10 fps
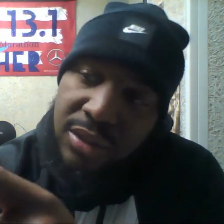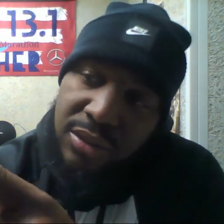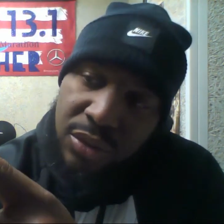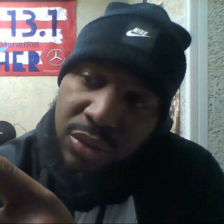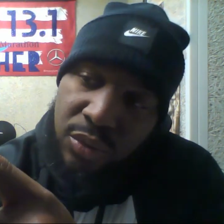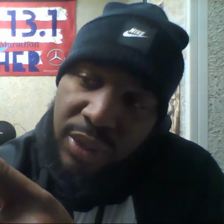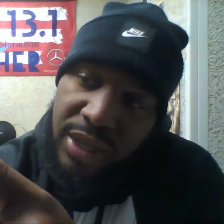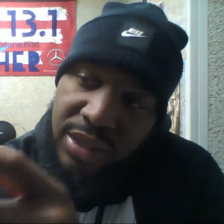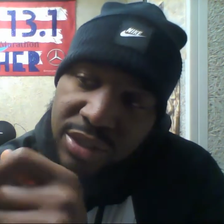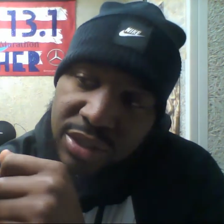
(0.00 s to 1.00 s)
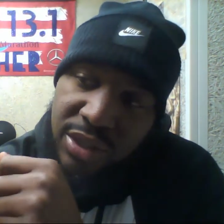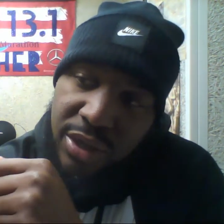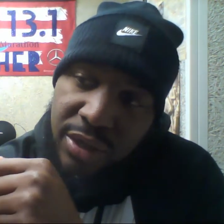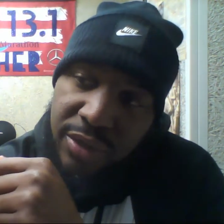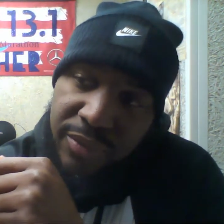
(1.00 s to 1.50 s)
So when I hit
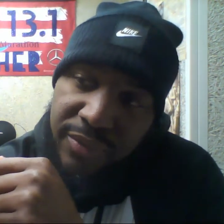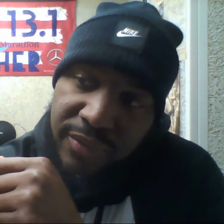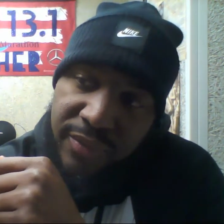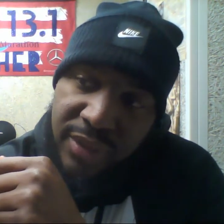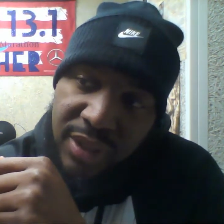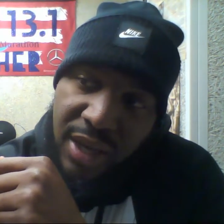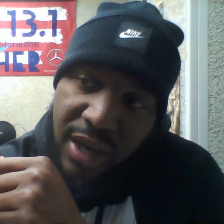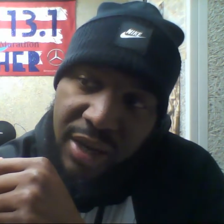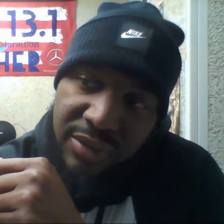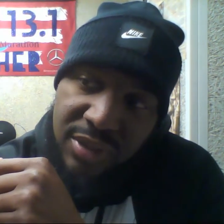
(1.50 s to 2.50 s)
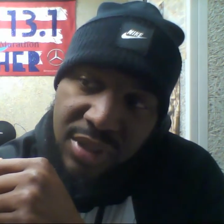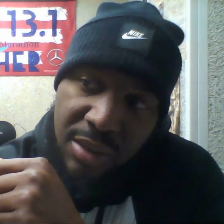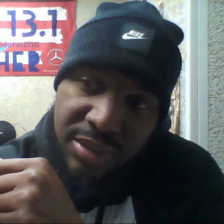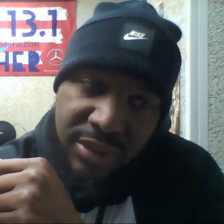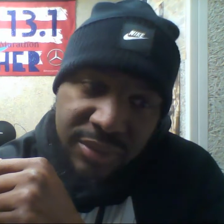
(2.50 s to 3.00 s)
share, I have this
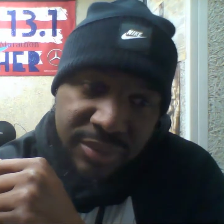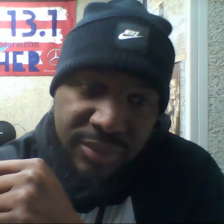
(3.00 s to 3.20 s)
option.